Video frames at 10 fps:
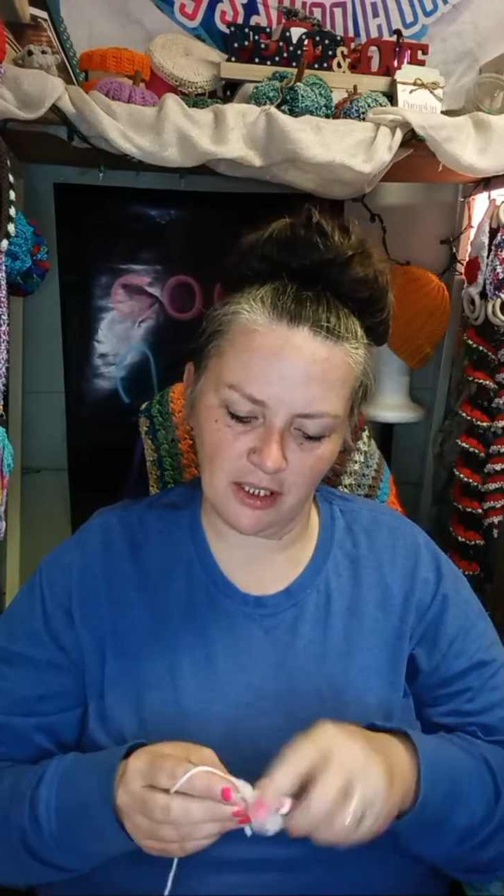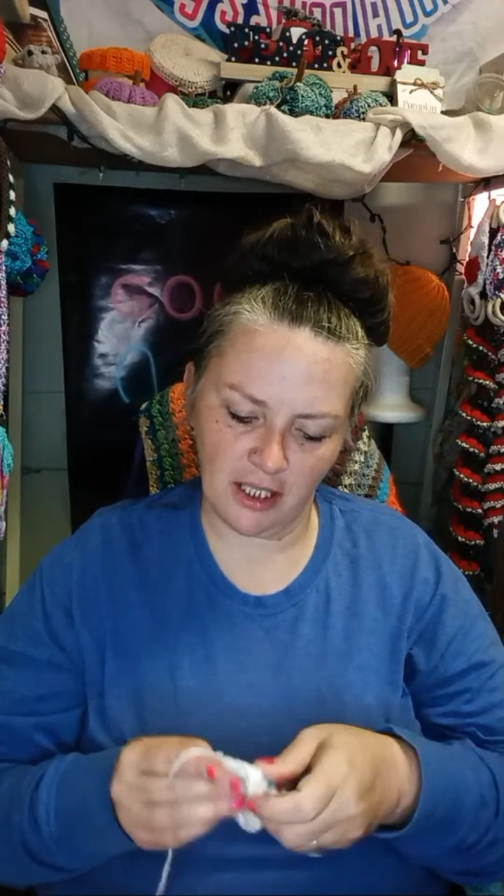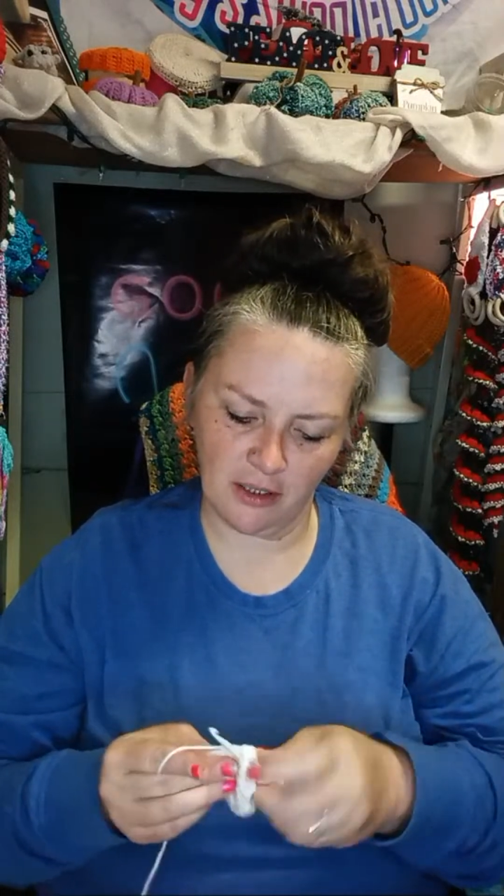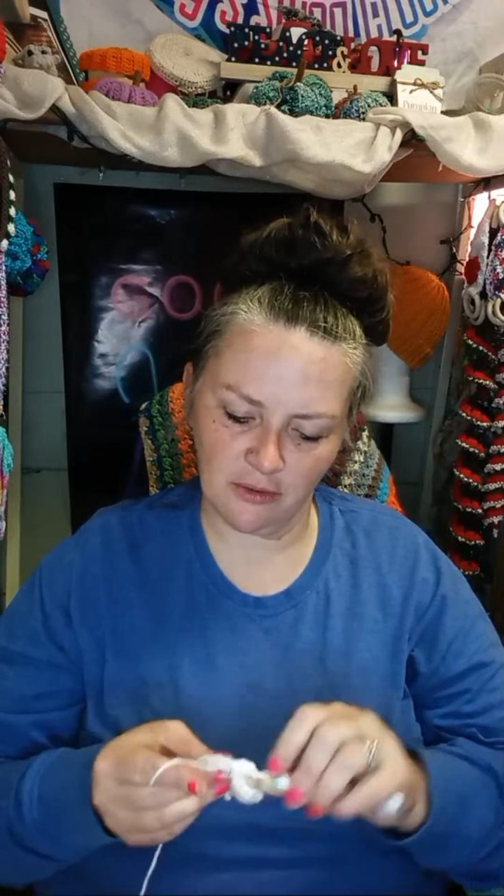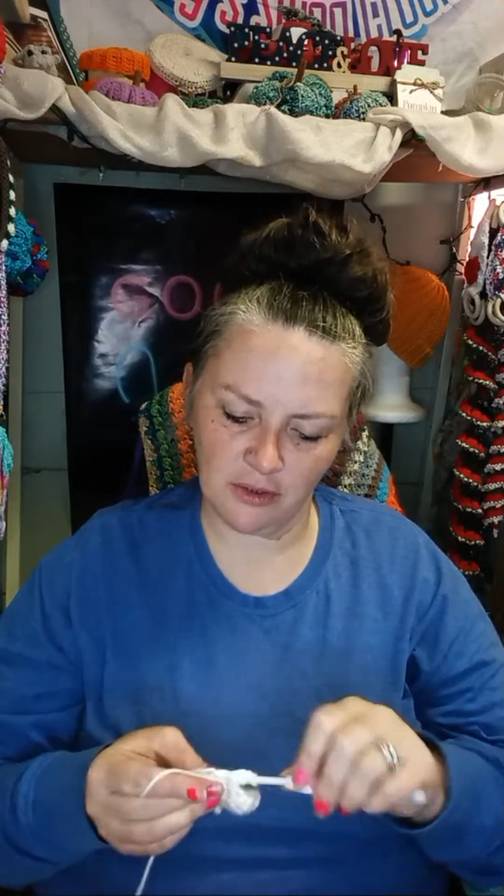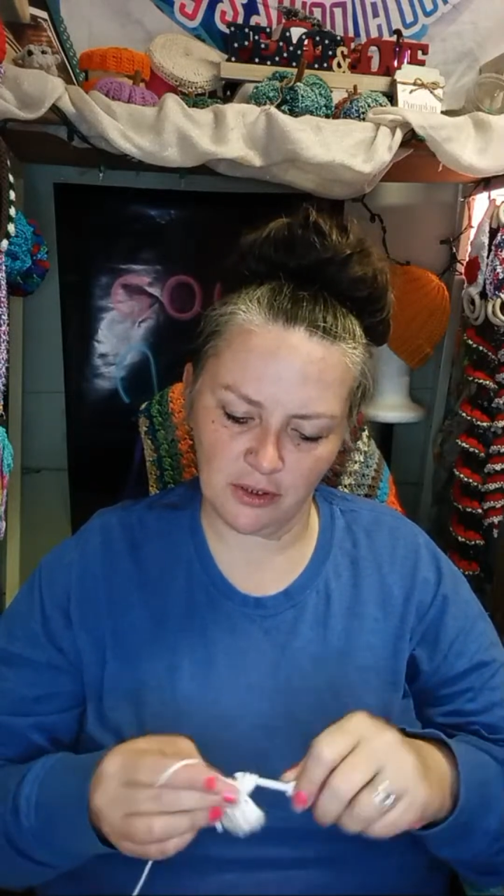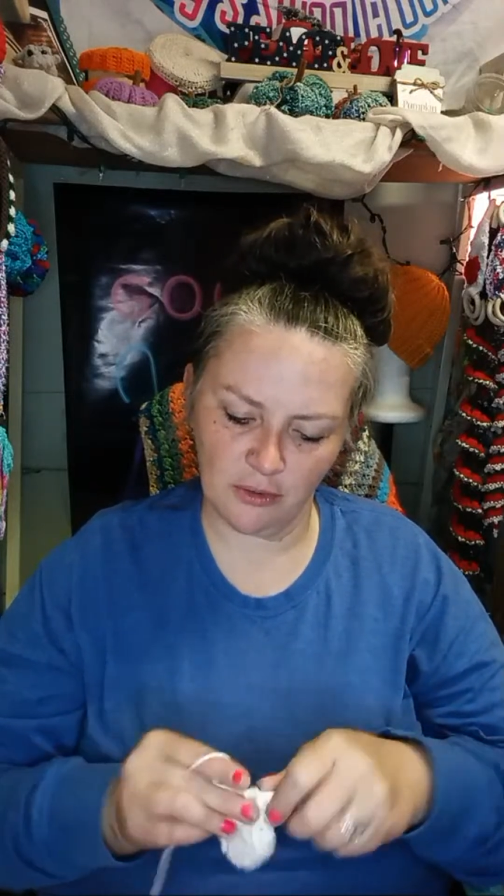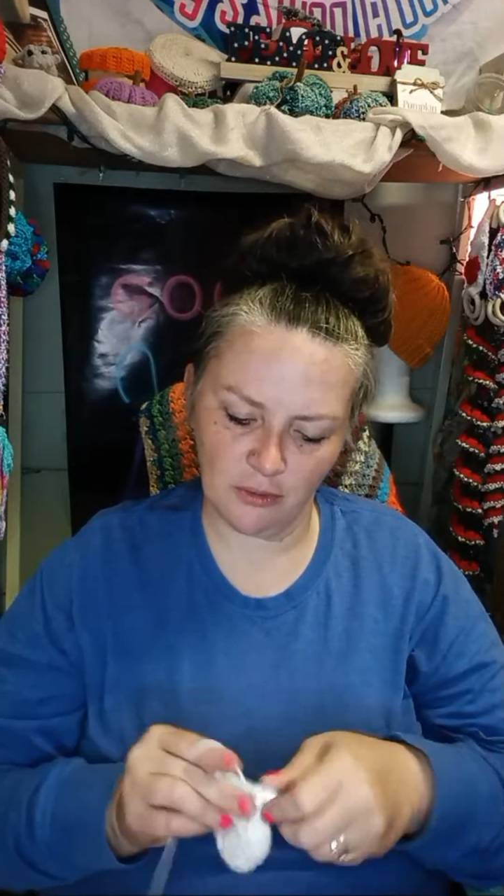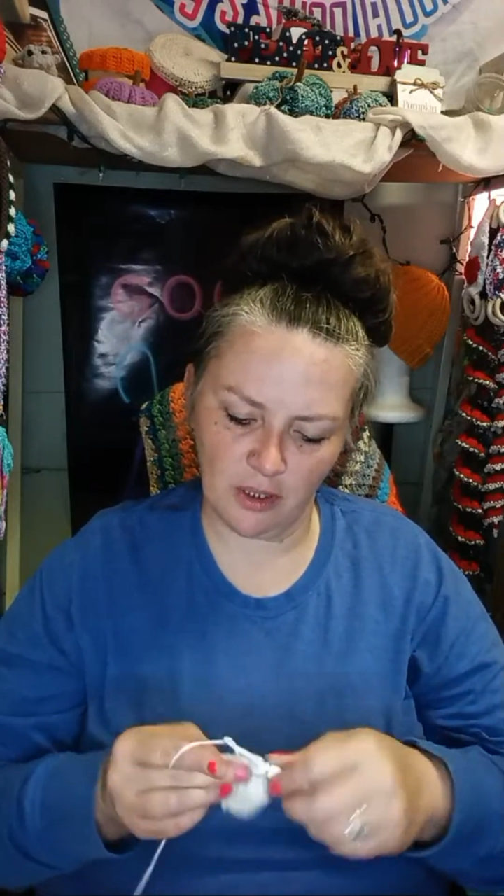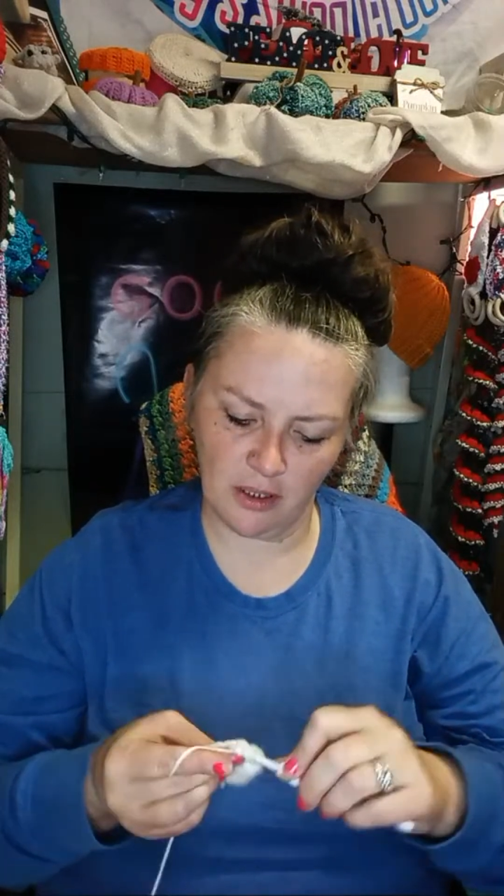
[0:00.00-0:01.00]
how
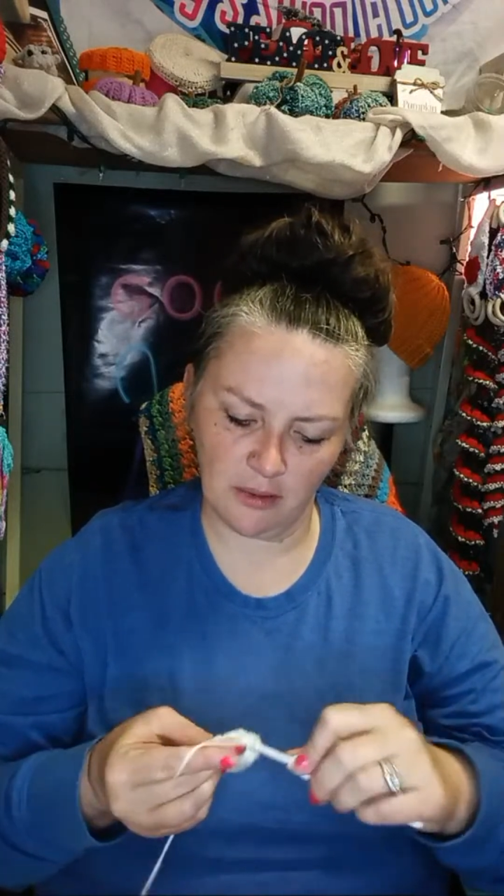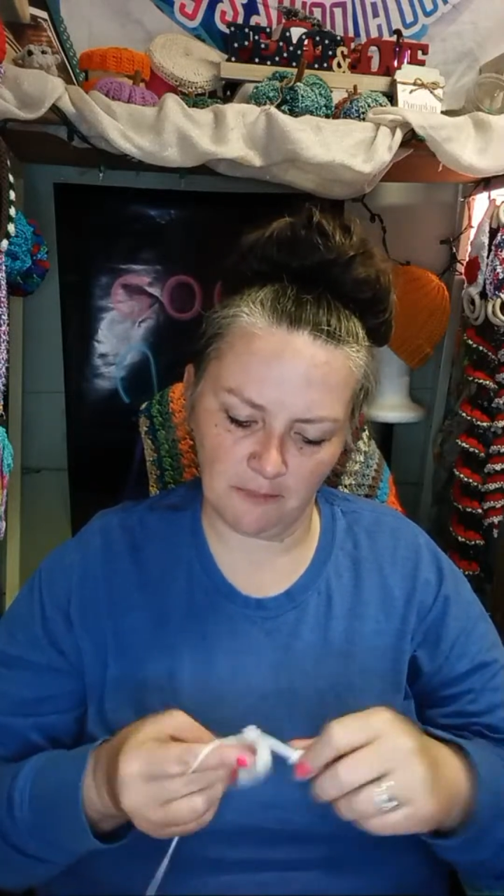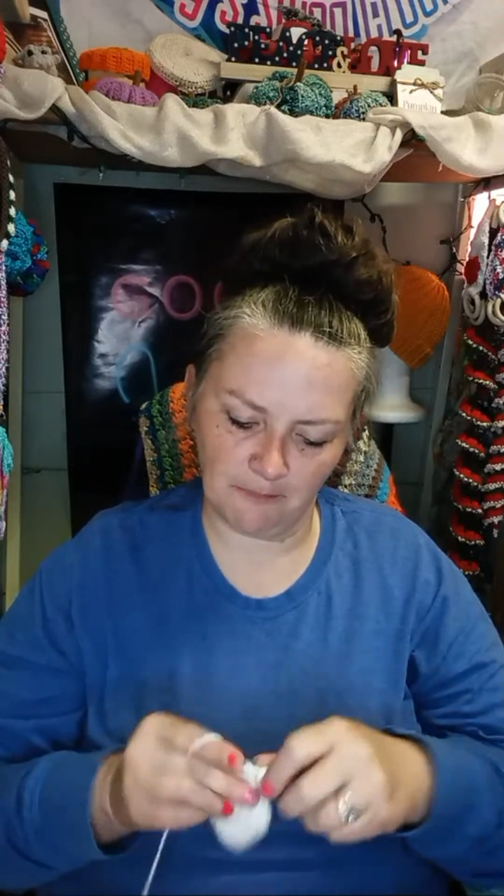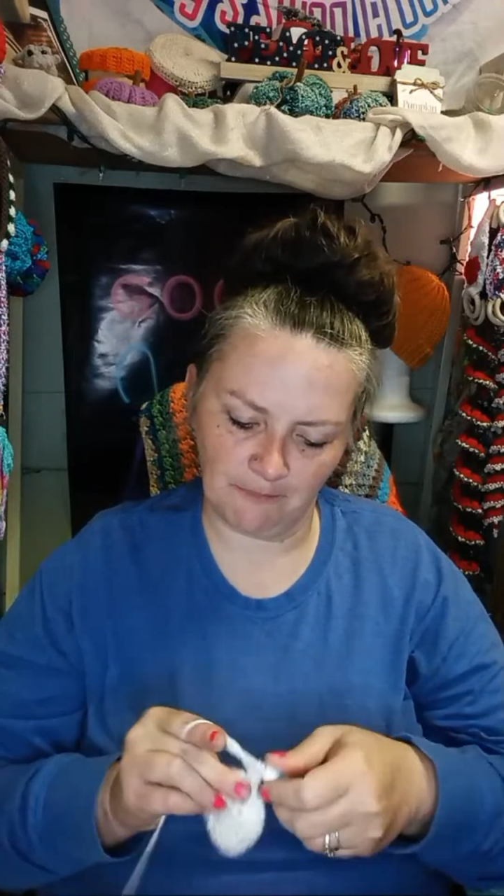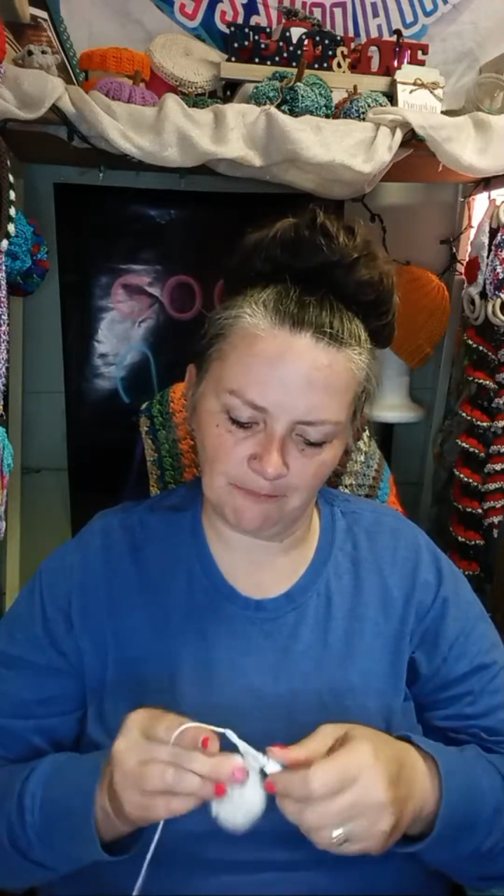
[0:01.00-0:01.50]
to